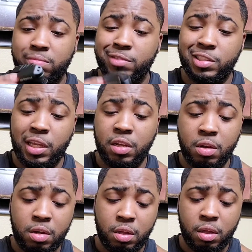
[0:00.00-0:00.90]
Stinger,
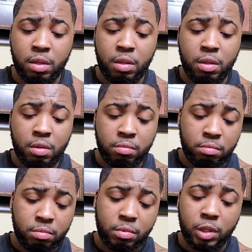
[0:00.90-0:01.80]

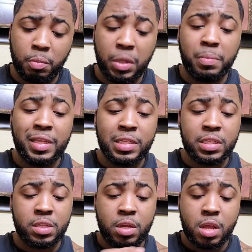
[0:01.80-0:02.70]

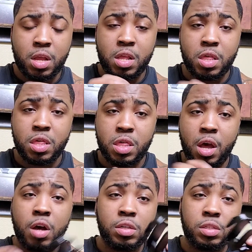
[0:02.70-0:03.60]
Minimalist,
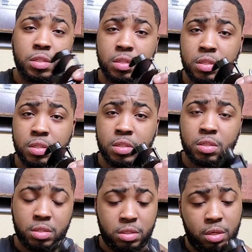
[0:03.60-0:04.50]
Holster.
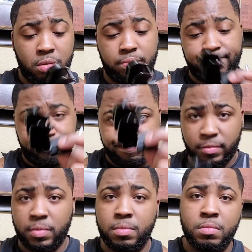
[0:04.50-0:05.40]
So,
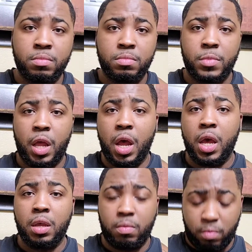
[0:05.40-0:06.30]
all
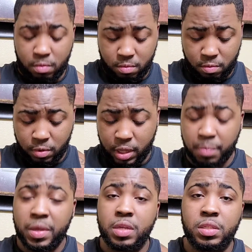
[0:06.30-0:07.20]
right. With that
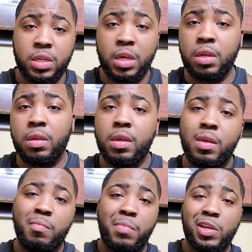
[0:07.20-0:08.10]
being said,
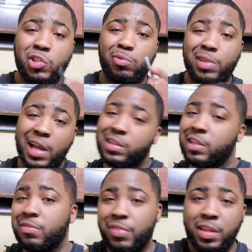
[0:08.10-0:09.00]
make sure you like
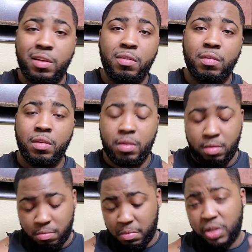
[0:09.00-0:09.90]
this video.
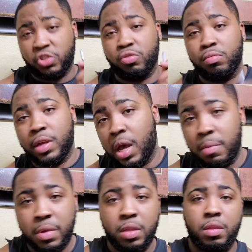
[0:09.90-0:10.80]
Make sure you
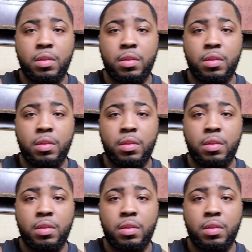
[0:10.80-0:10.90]
comment.